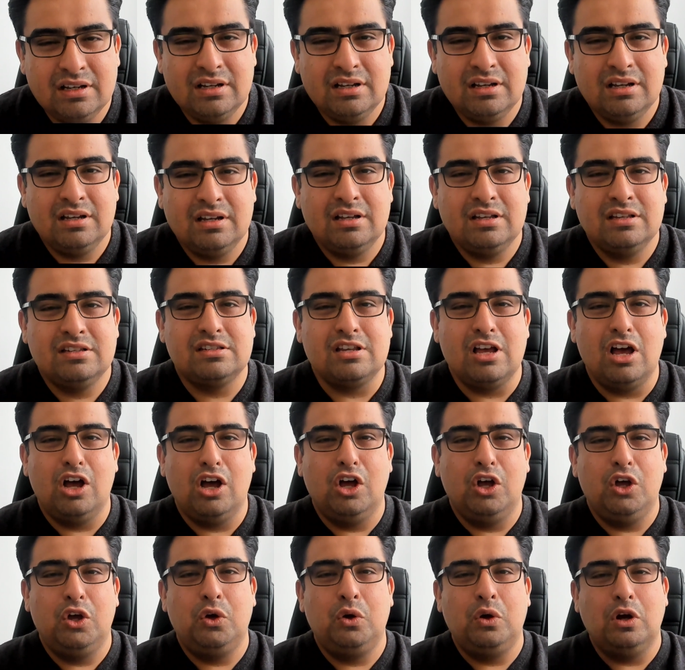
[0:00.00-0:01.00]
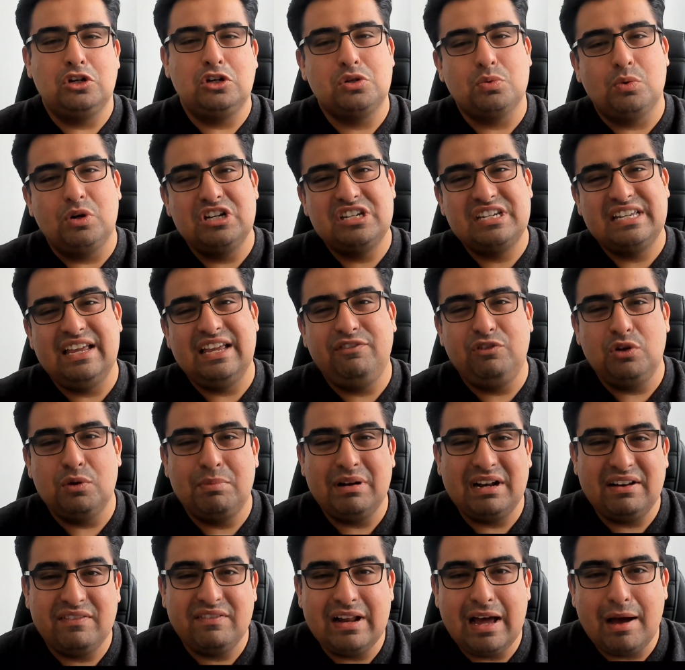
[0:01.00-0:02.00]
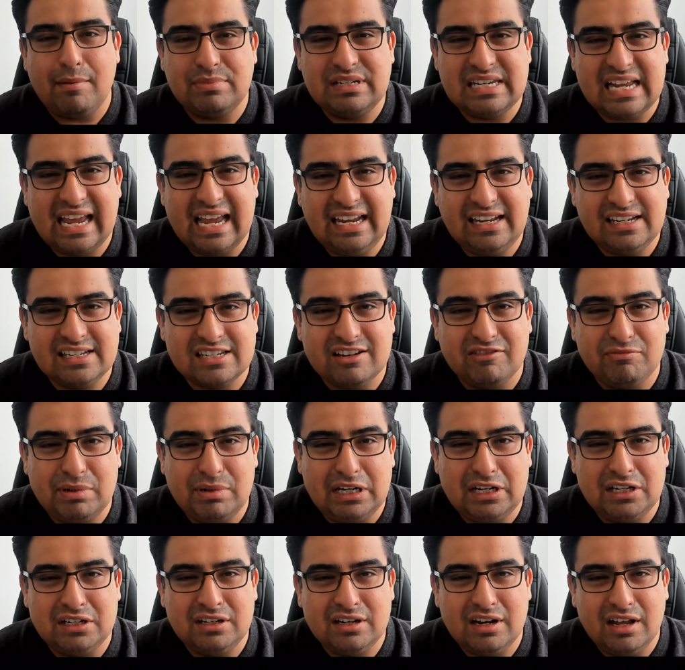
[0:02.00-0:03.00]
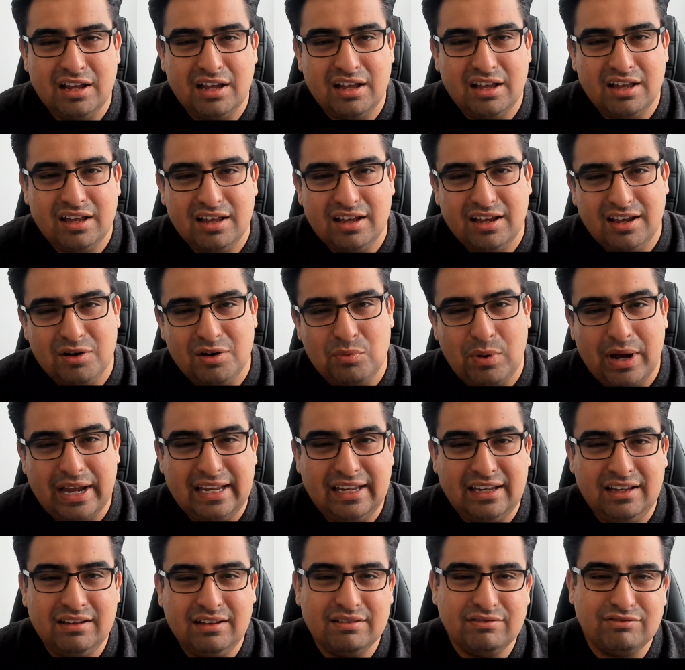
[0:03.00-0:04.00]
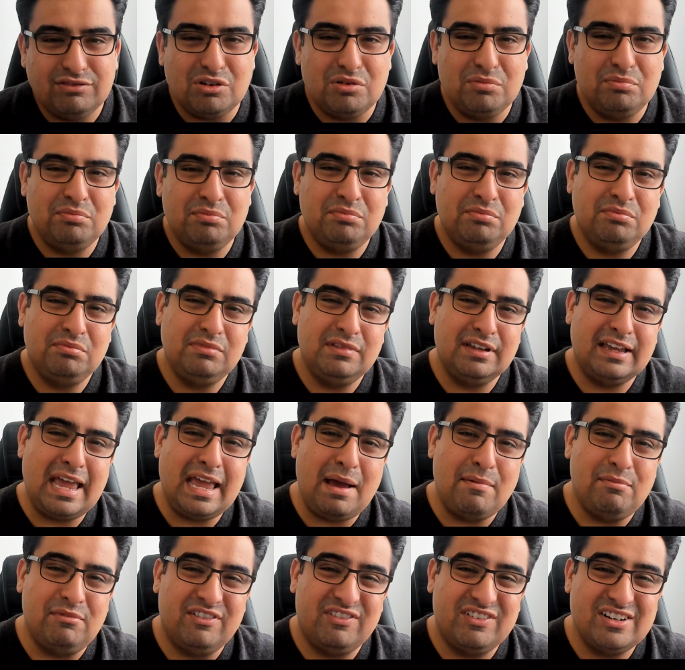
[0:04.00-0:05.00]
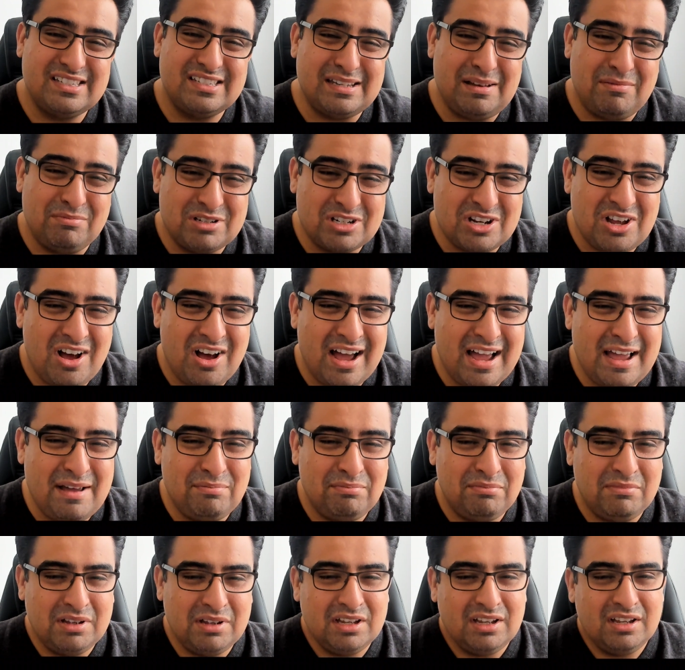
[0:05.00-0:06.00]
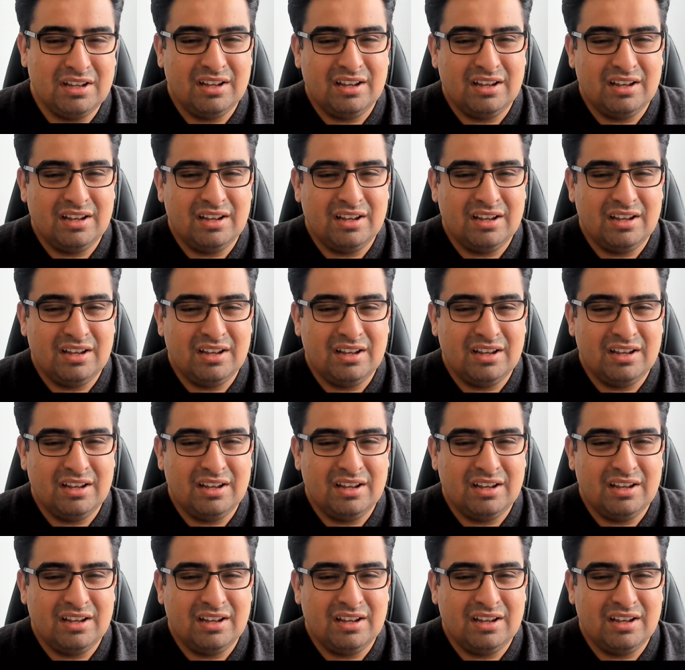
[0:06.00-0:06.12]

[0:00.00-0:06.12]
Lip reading: So I just wanted to give you a bit of an update. I've been away from the camera for some time.